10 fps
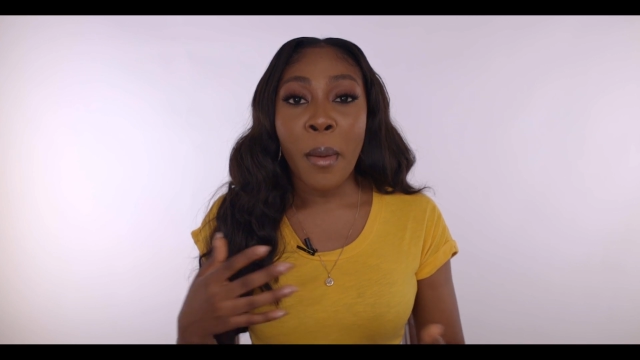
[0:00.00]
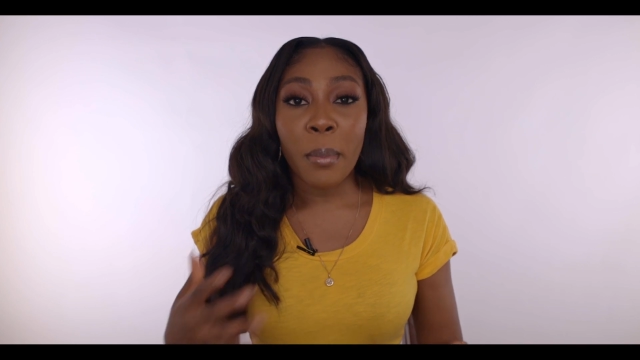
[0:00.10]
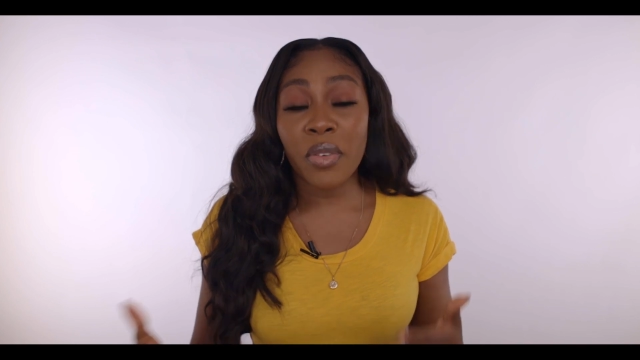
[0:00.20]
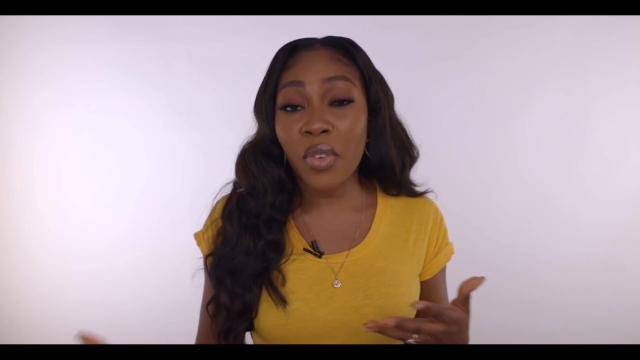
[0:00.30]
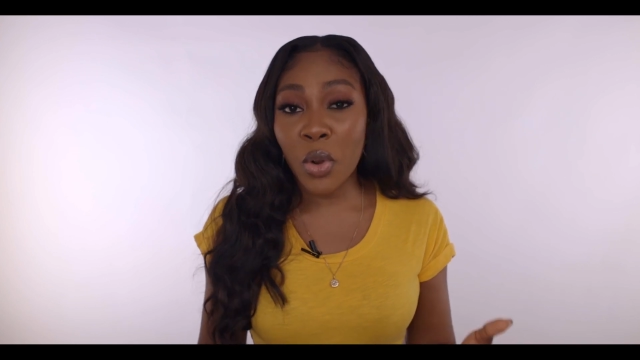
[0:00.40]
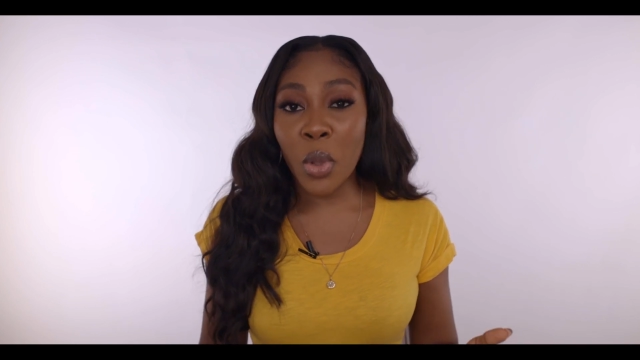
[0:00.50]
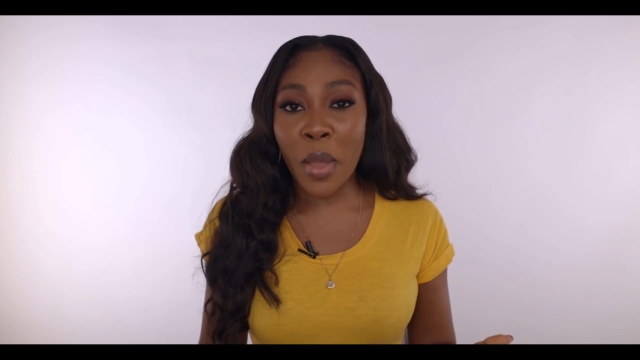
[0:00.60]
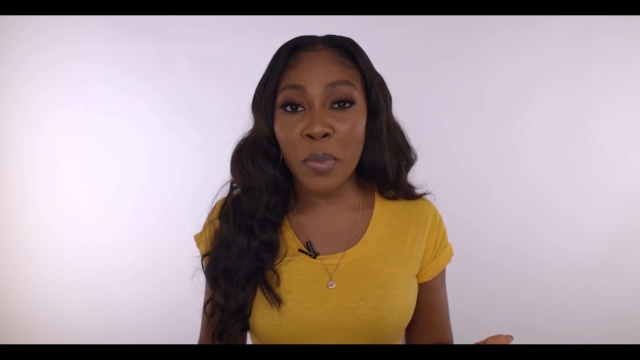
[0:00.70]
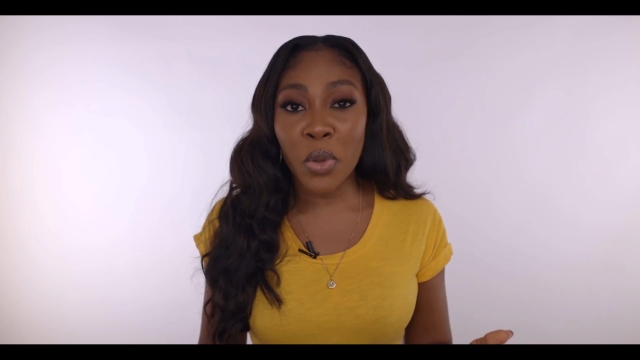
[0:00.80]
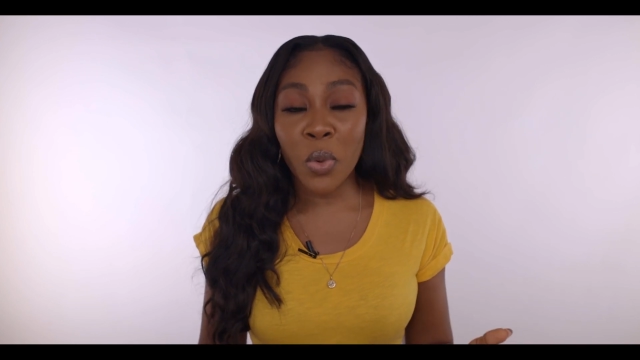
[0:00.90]
my fellow
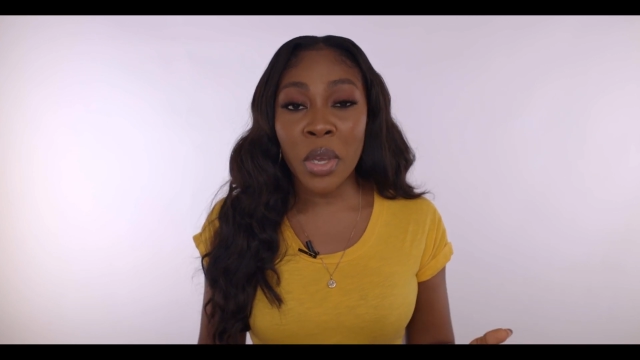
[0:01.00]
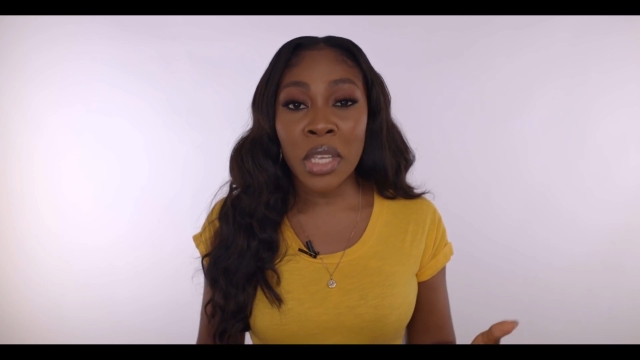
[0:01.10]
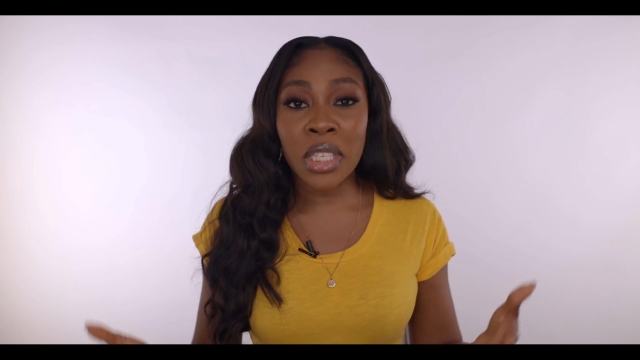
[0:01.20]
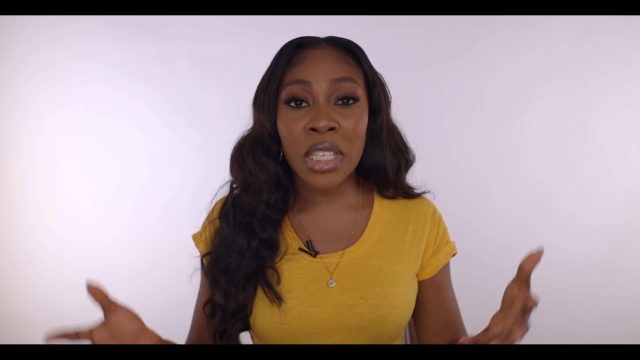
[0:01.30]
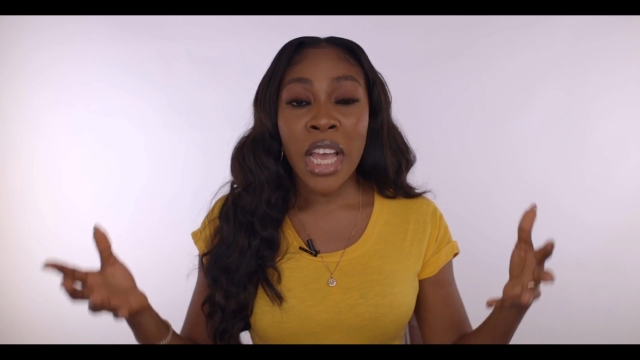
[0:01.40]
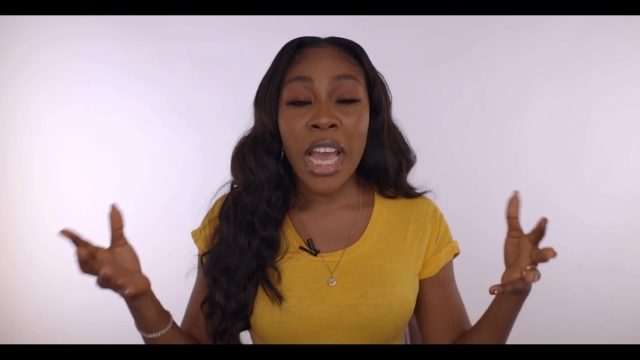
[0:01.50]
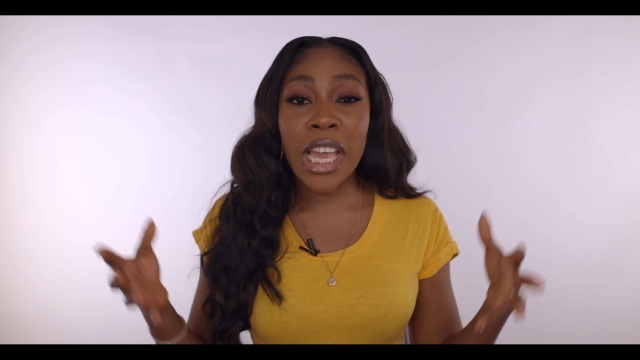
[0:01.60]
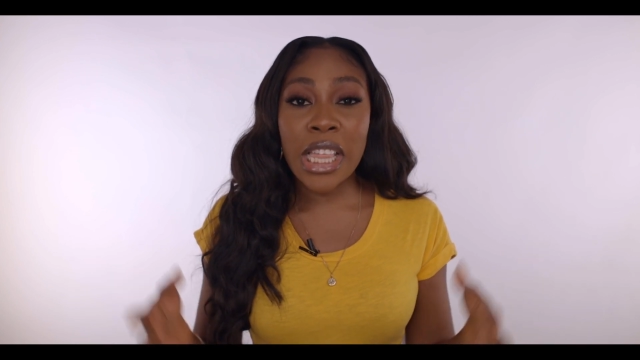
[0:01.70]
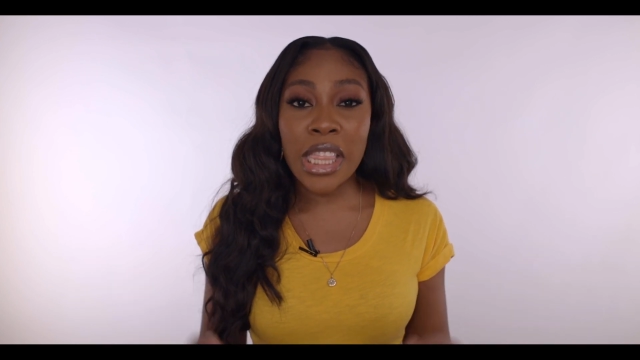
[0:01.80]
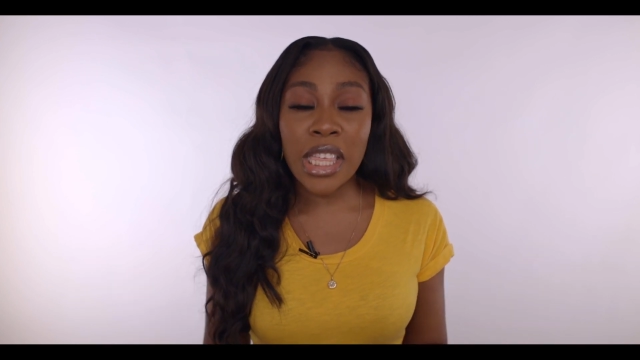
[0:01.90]
MUAs
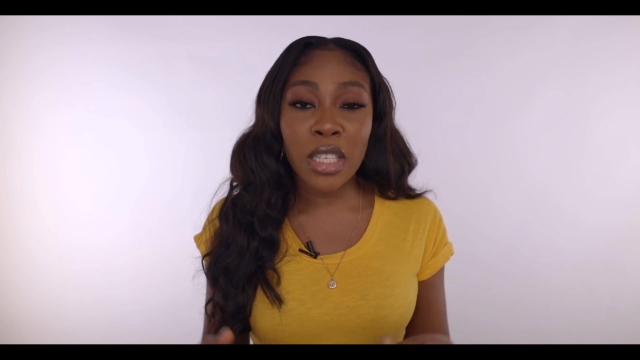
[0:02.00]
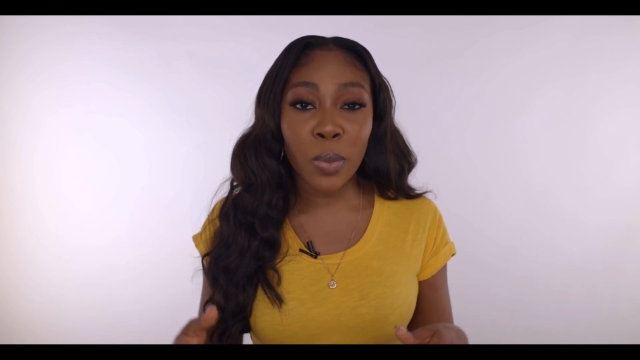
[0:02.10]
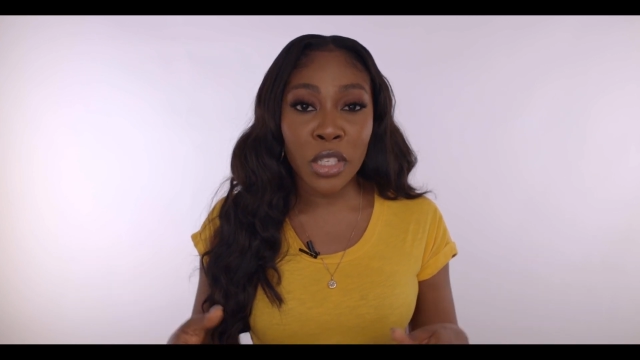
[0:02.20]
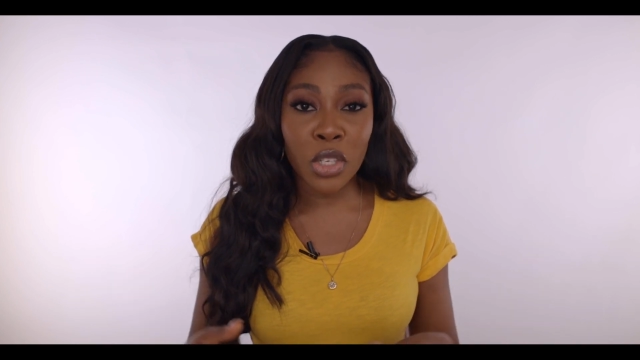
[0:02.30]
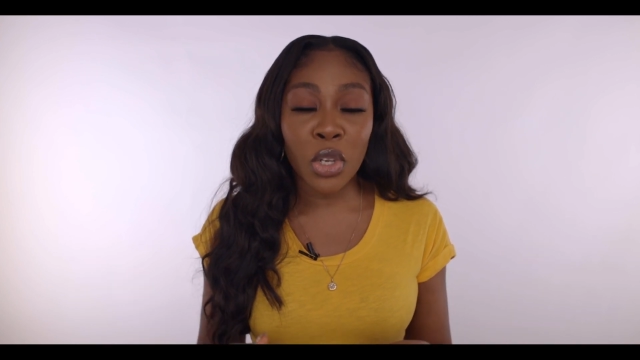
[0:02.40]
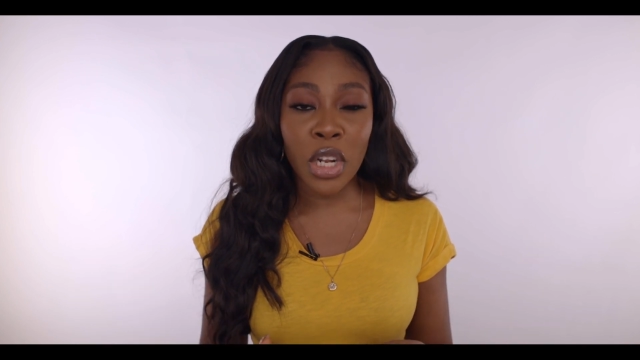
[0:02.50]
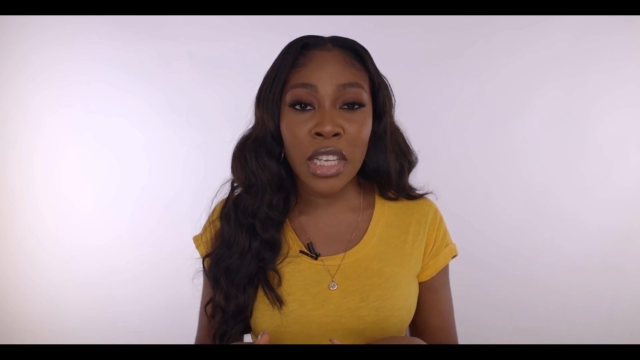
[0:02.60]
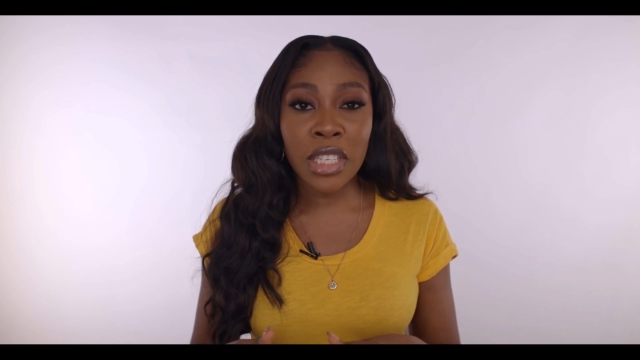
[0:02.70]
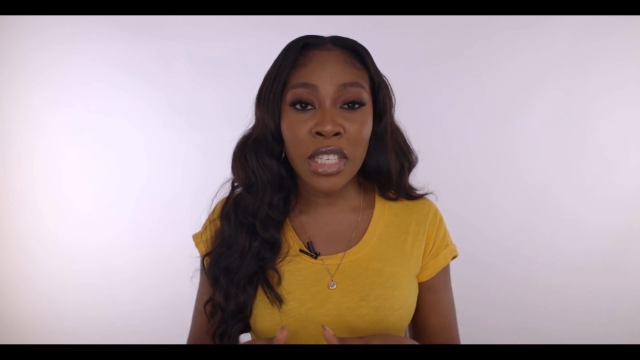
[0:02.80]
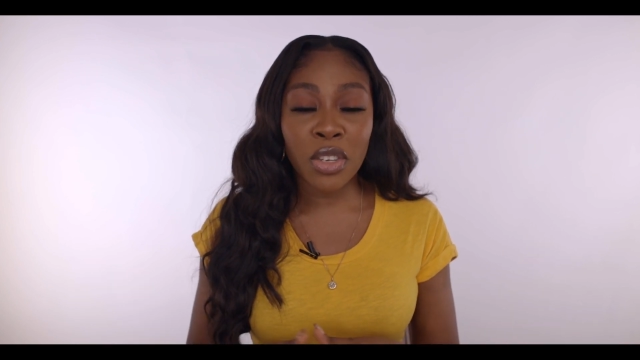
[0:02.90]
in this
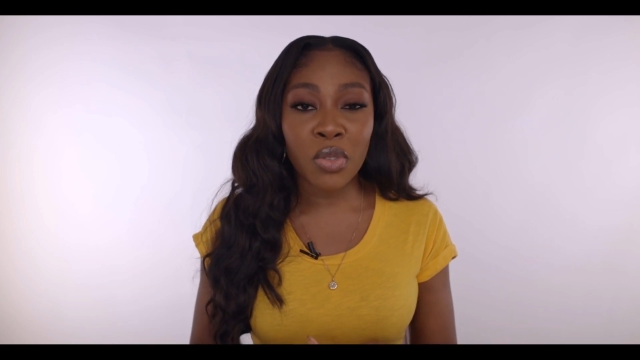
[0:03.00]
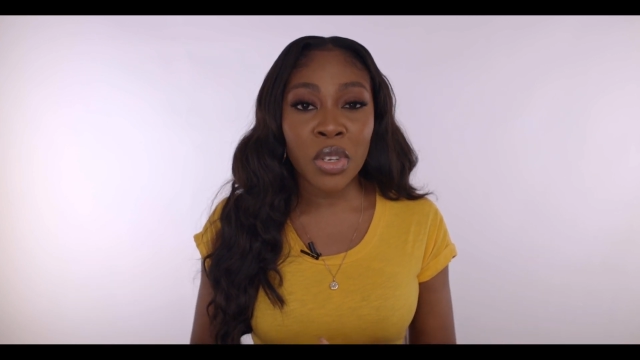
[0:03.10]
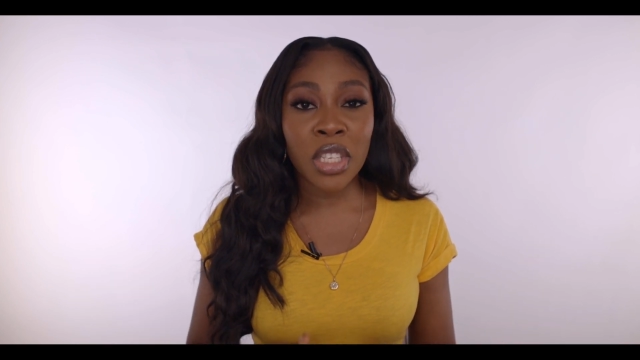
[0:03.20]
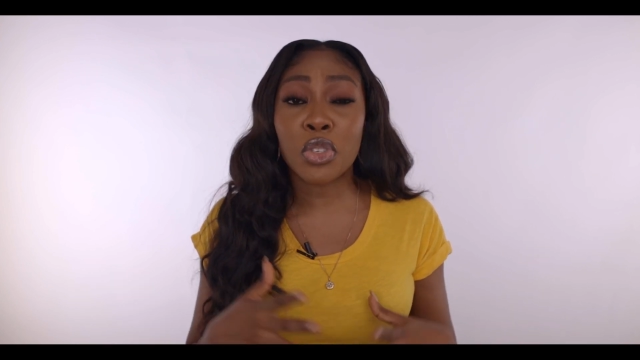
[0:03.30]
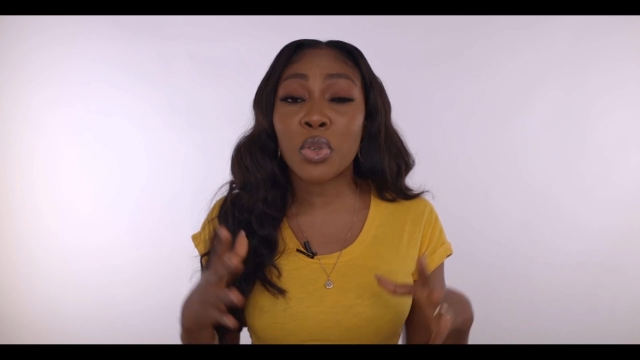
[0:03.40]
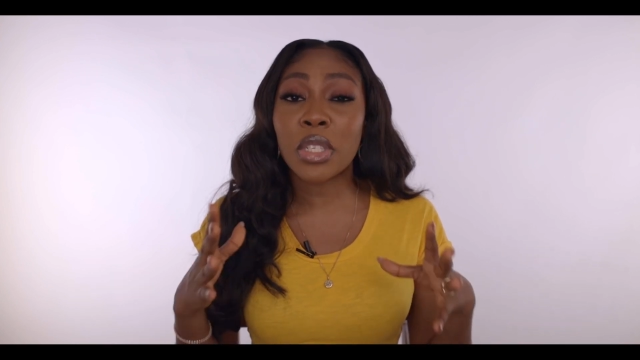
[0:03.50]
particular series.